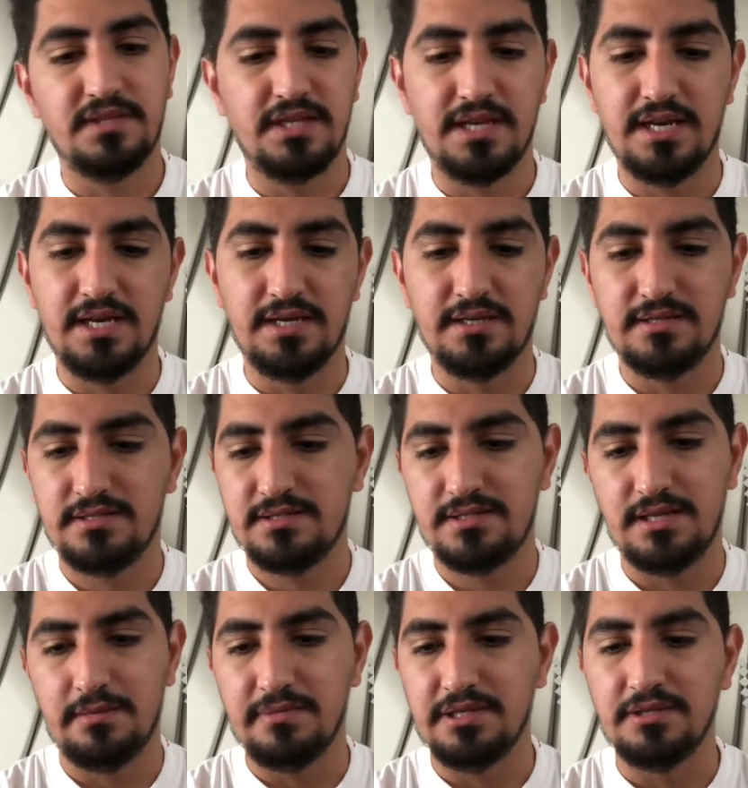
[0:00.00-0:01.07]
Yeah,
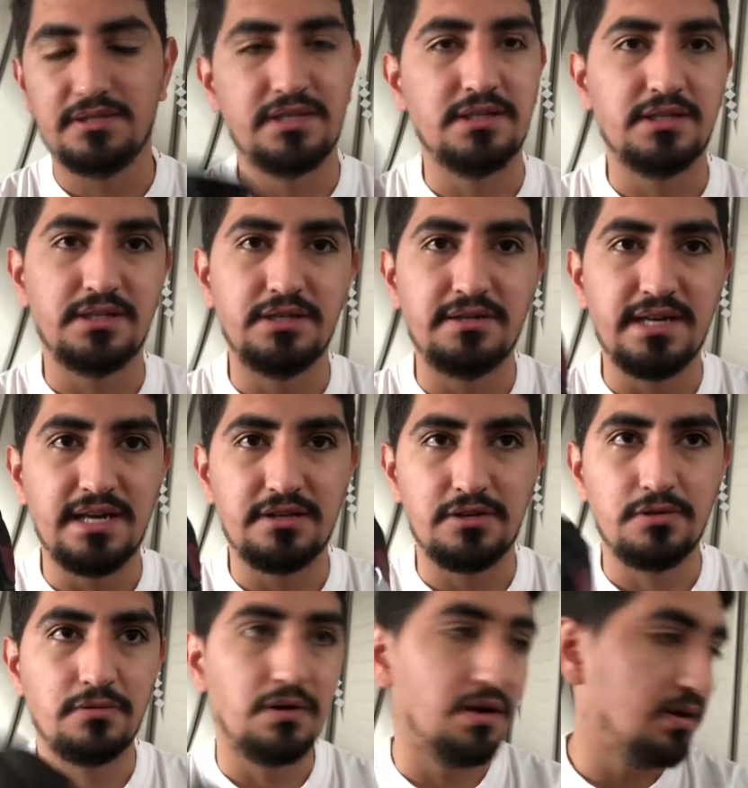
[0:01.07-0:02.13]
I mean you can't go
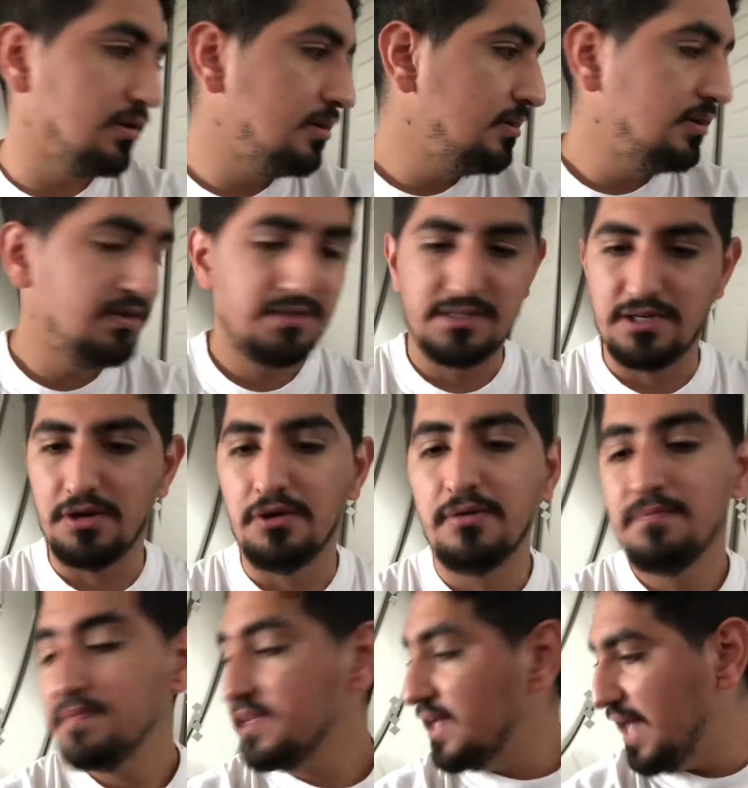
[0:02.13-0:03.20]
wrong. So
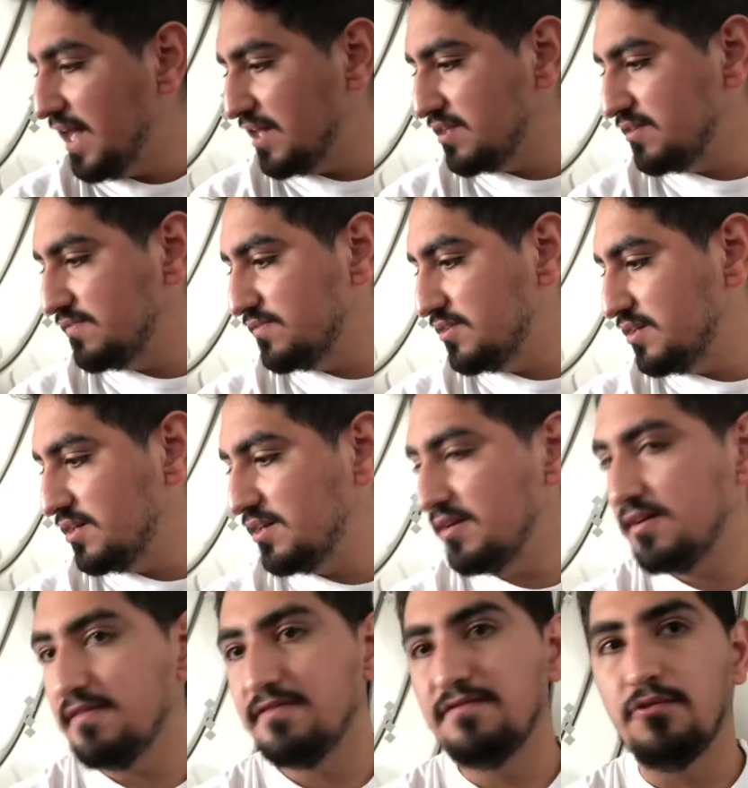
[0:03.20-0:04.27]
out of
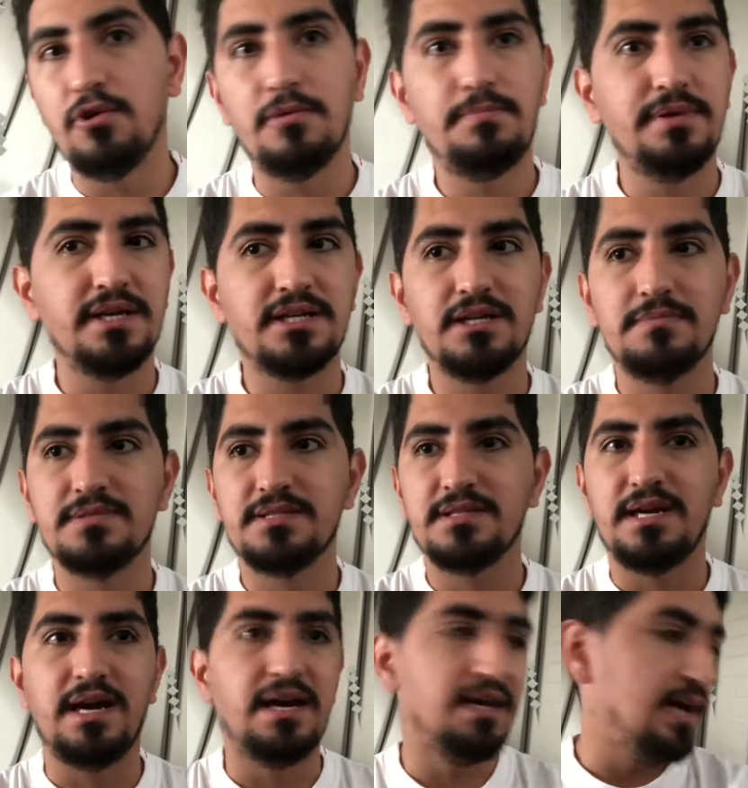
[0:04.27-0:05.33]
the four pickups,
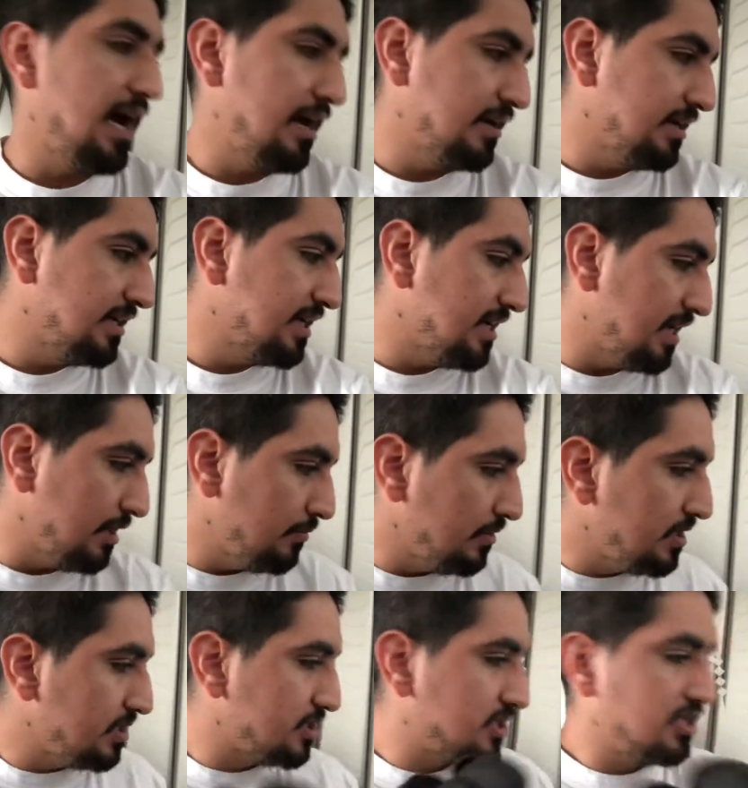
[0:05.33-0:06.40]
I
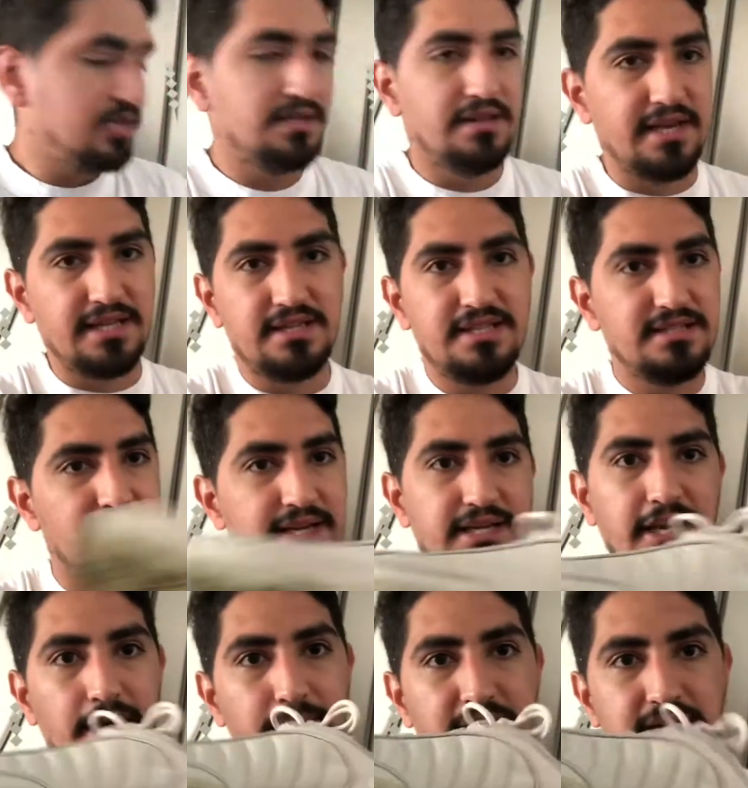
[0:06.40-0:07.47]
wish like these Nike
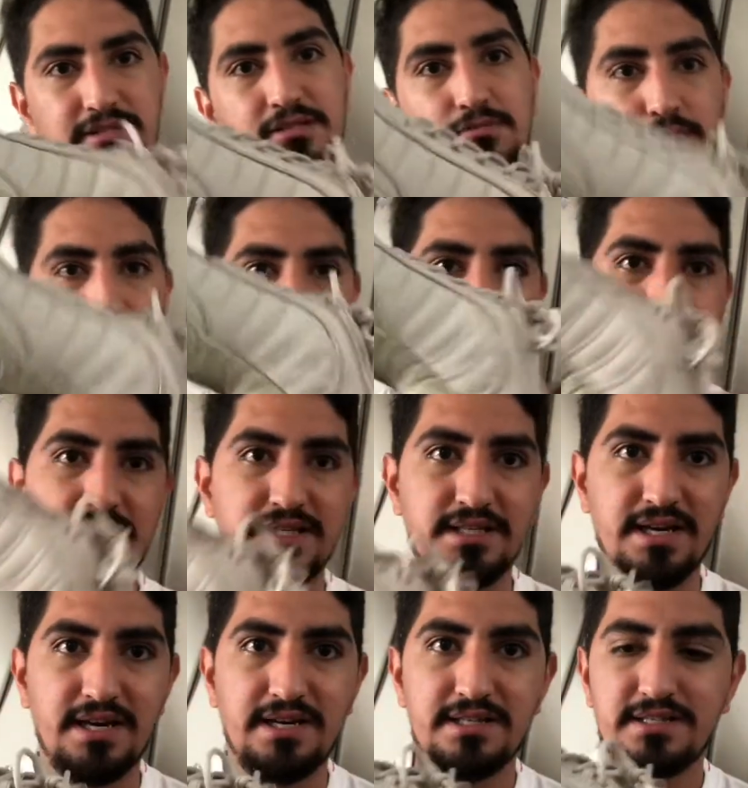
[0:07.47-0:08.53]
Air Maxes were my
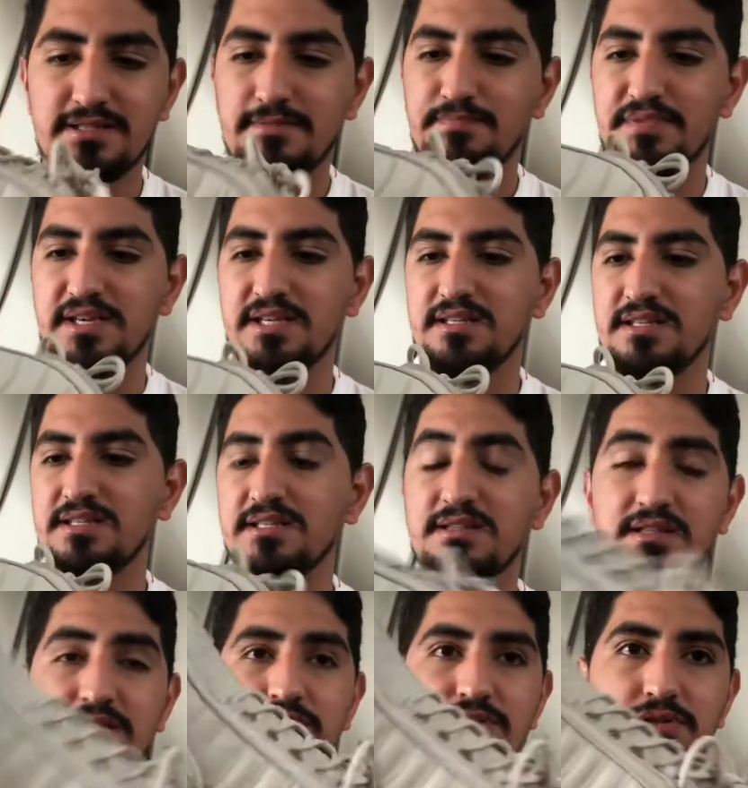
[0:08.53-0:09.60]
size. Like
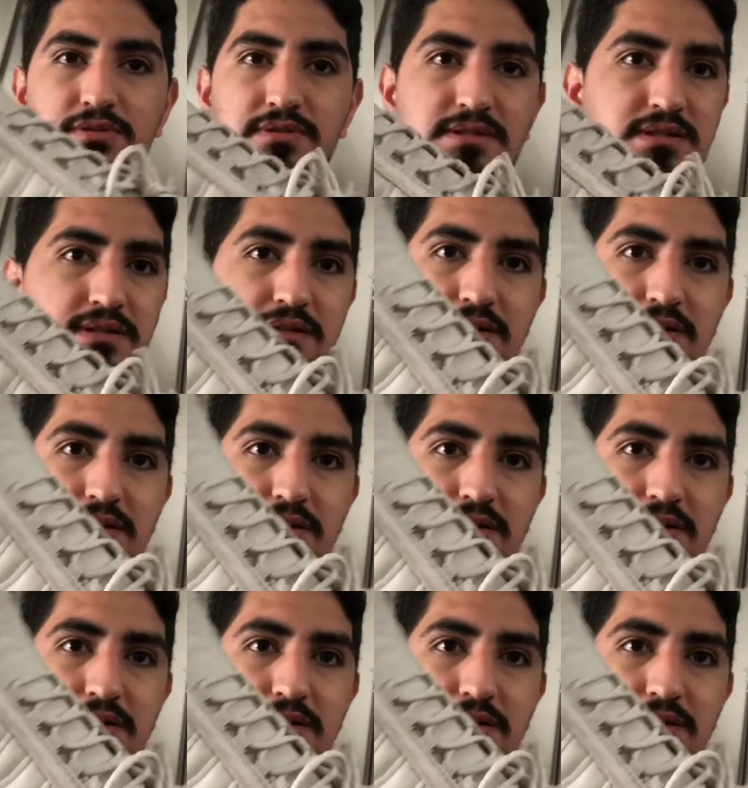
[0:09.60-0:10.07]
this shoe's,